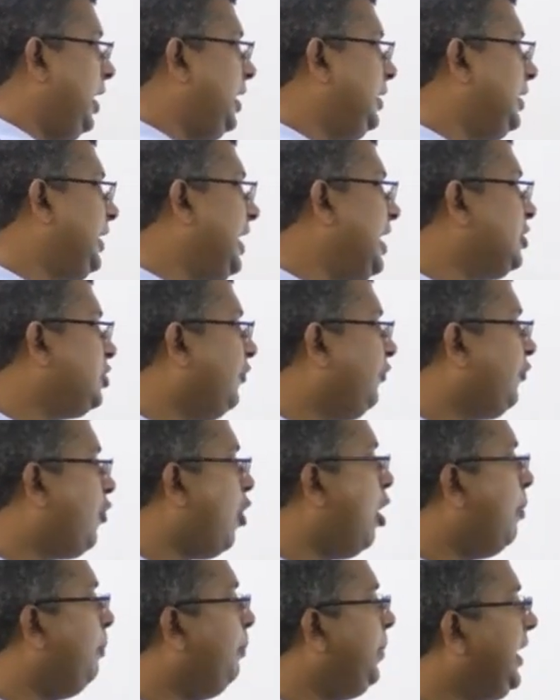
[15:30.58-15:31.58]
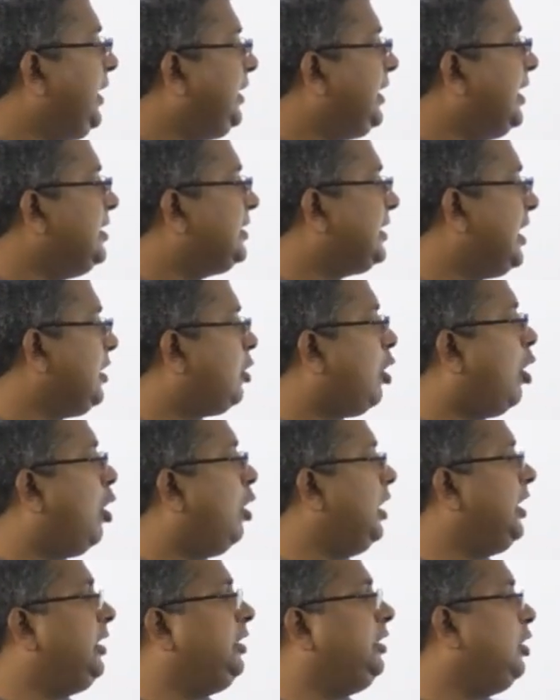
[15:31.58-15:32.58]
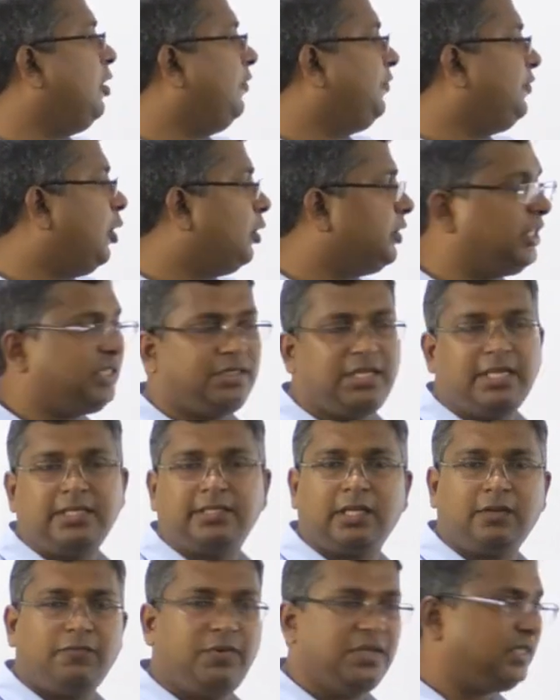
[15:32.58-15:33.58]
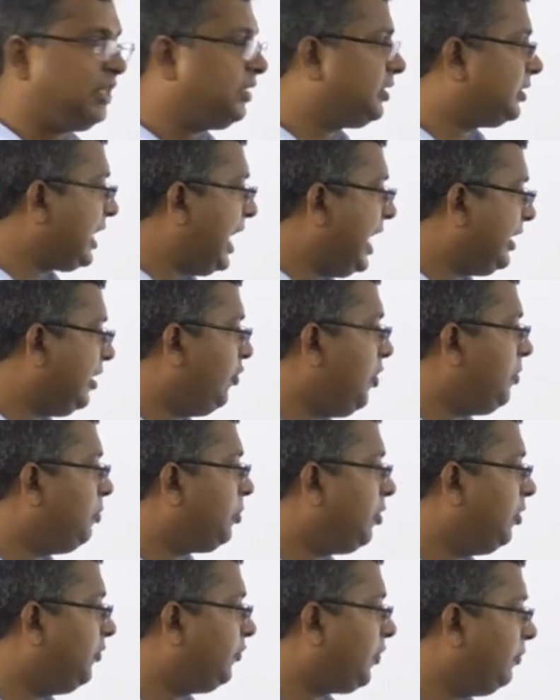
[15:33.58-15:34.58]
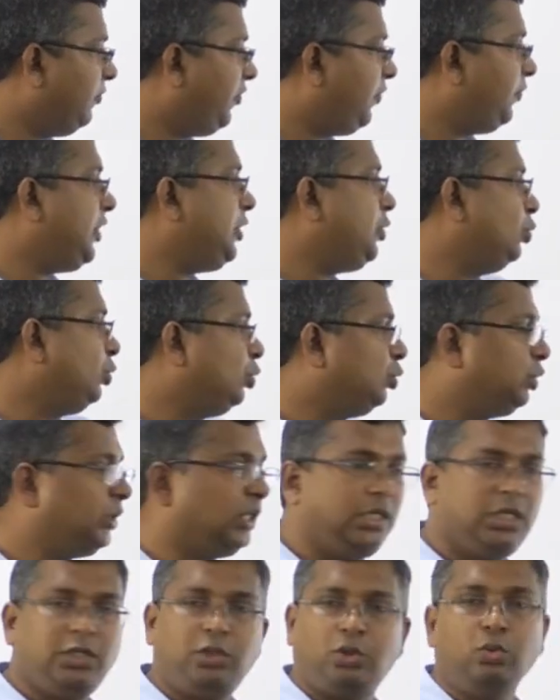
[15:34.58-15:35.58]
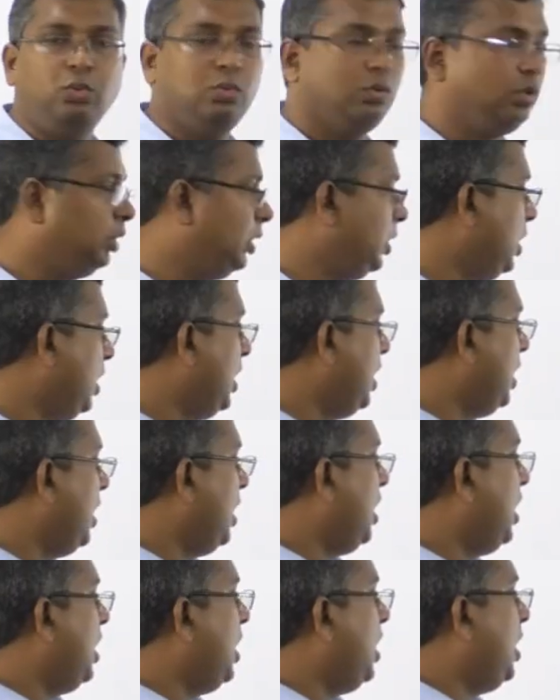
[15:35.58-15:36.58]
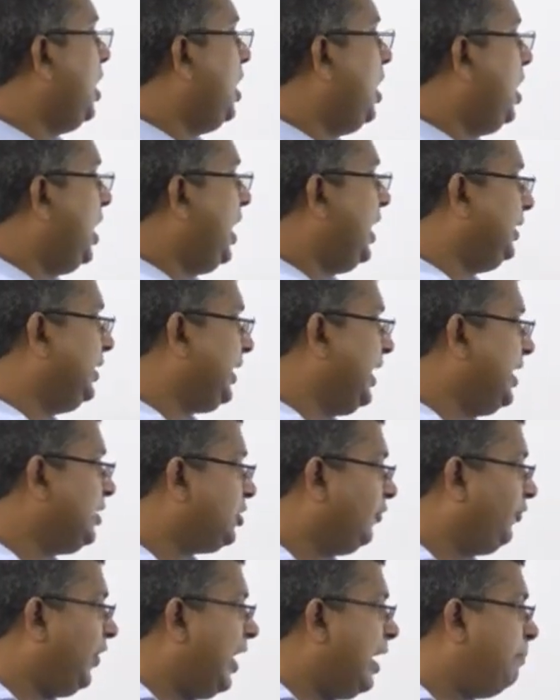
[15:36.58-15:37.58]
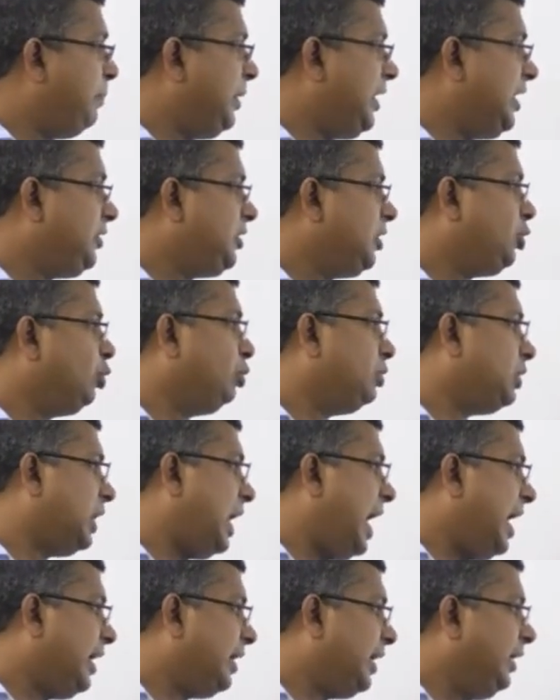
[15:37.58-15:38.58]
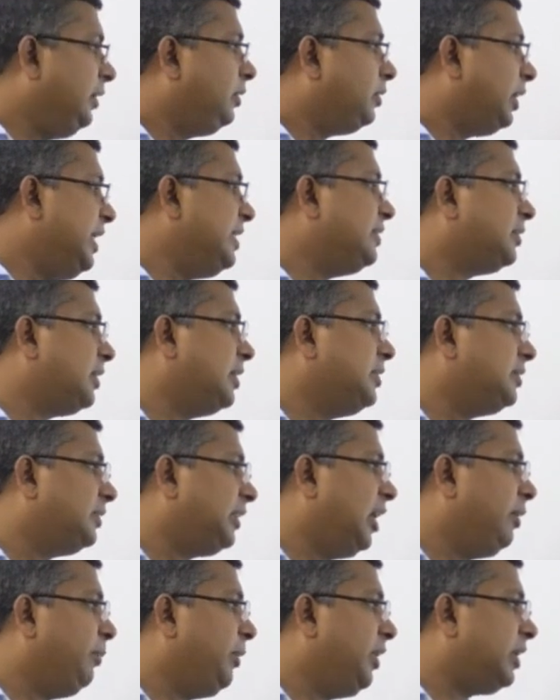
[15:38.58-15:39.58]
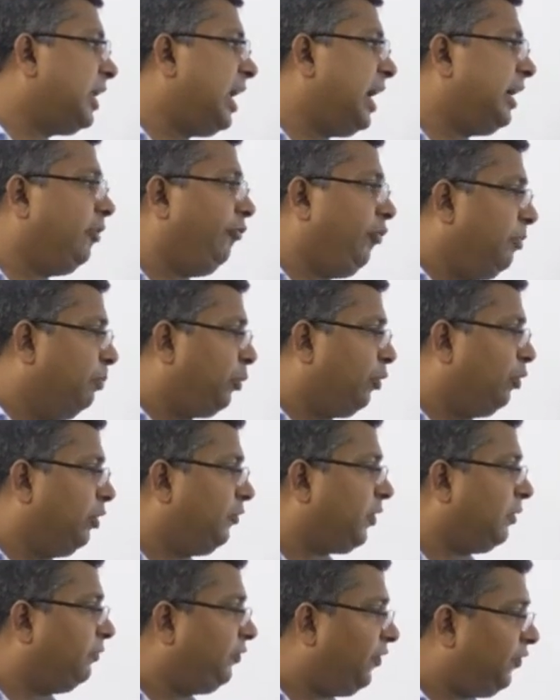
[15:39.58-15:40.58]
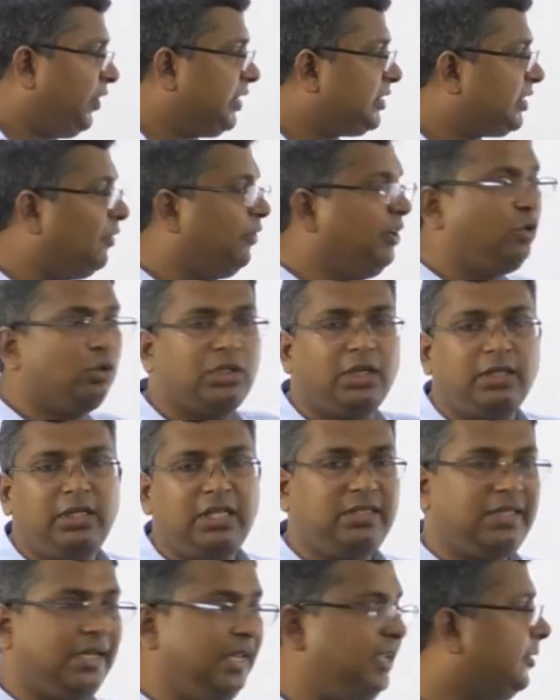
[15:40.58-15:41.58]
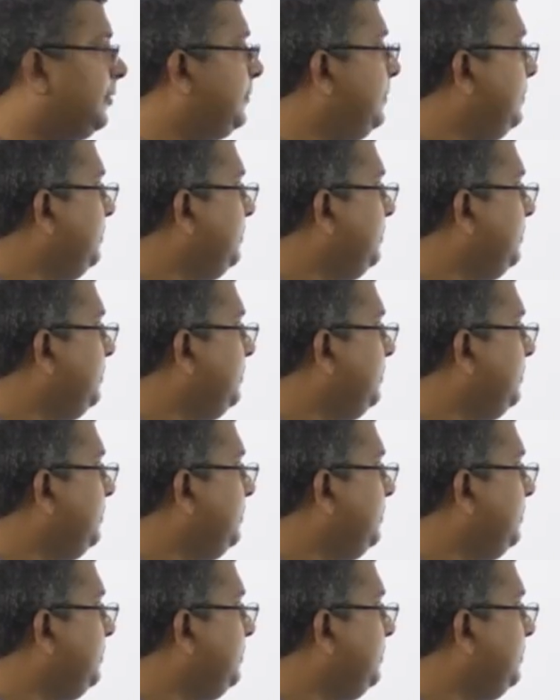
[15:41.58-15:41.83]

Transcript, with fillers: In the case of competence and quality of logistic services, rank have improved from fifty-two to thirty-two. In the case of ability to track and trace consignment, rank have improved from fifty-seven to thirty-three.